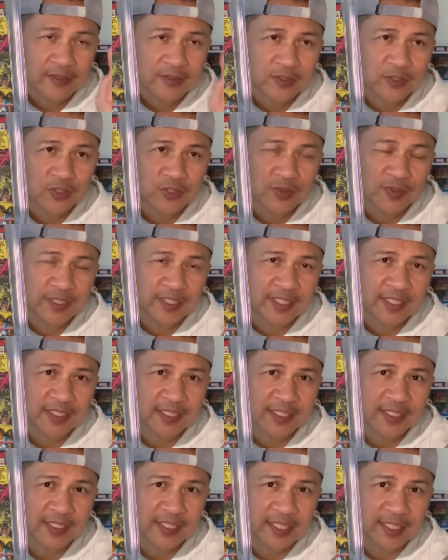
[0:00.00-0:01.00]

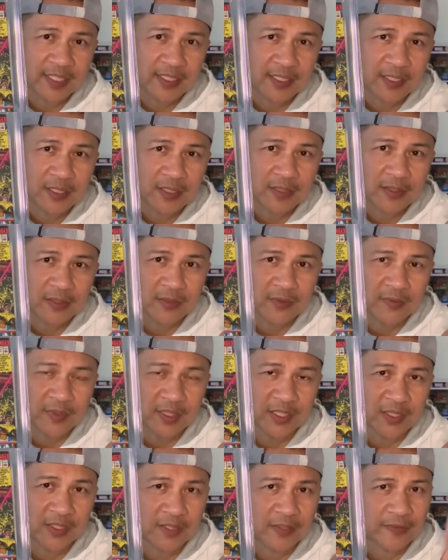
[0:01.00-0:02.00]
266,
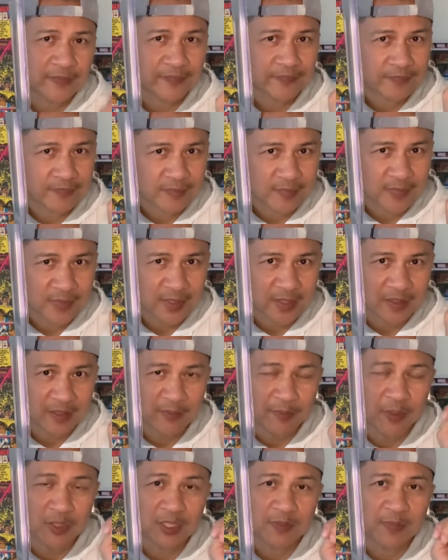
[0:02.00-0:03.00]
which
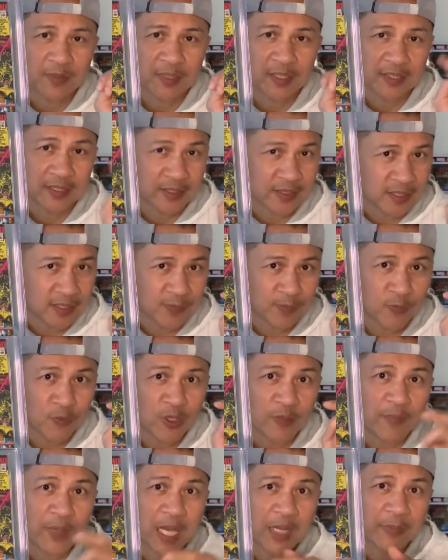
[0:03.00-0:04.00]
it's more
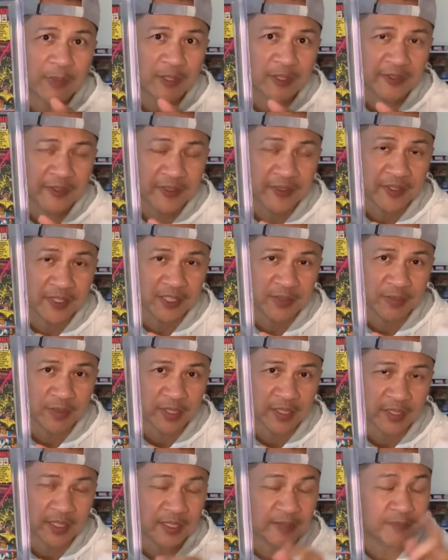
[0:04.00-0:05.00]
popular than this
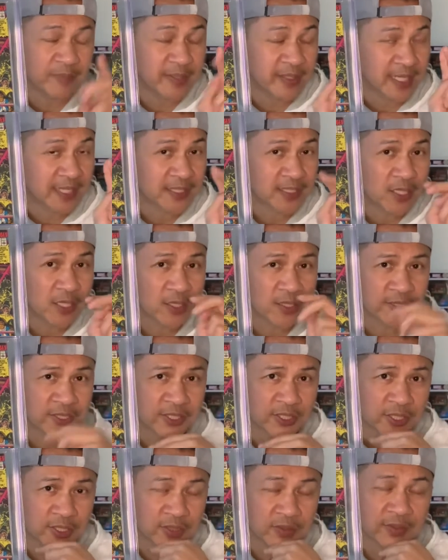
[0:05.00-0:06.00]
book, but that's
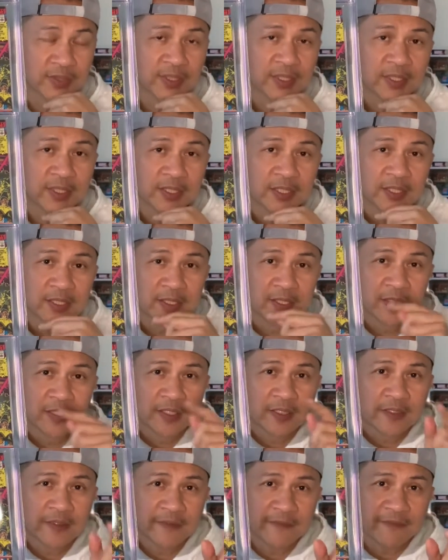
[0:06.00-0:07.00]
also
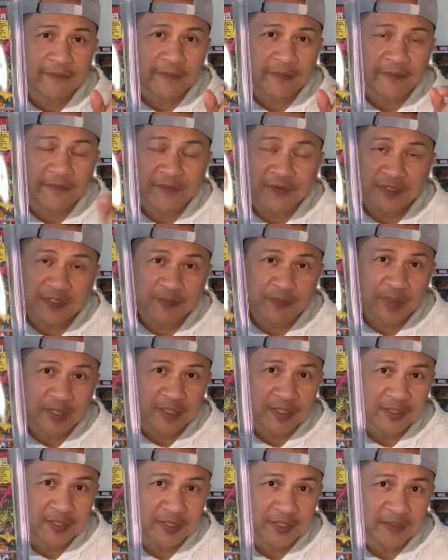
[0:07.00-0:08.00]
the first
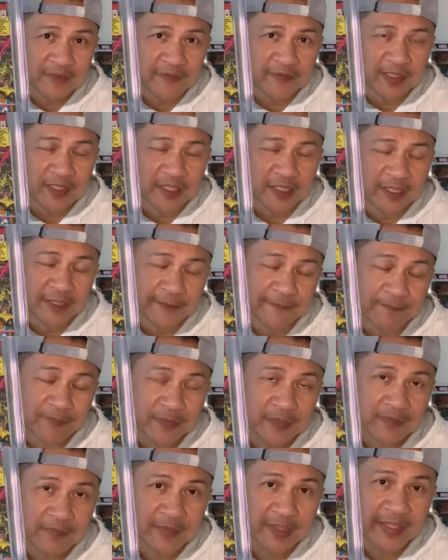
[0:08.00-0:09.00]
appearance of
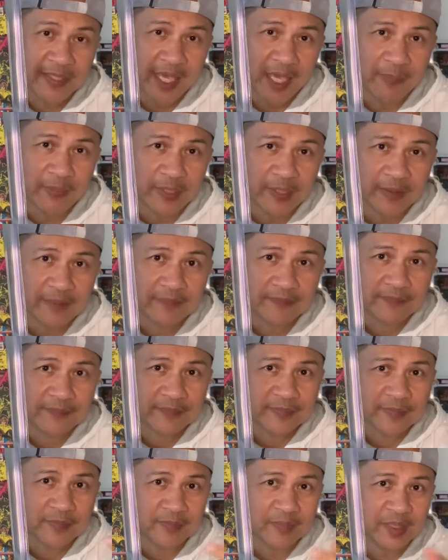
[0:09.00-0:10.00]
Gambit.
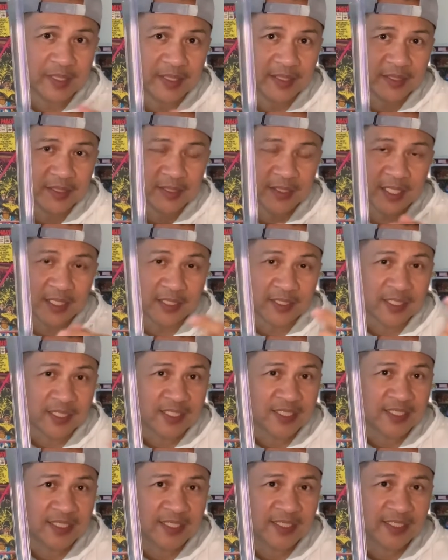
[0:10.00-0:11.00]
And
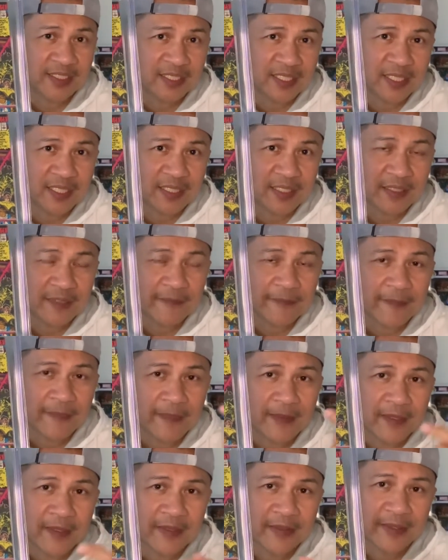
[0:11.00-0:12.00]
CGC,
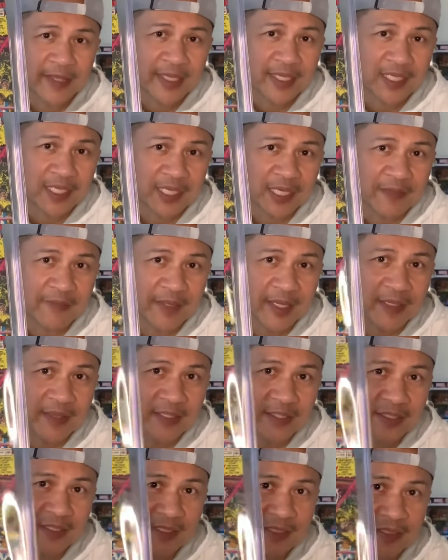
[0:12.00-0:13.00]
they claim that
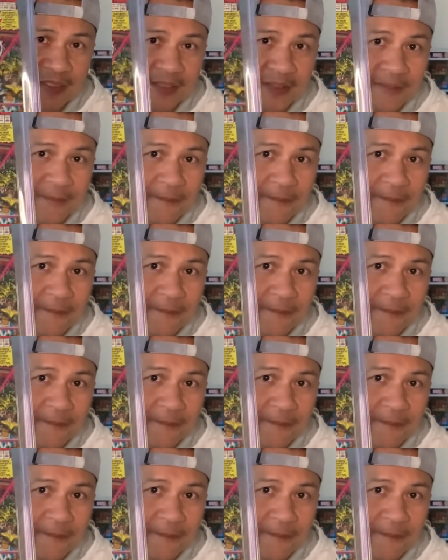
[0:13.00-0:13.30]
this is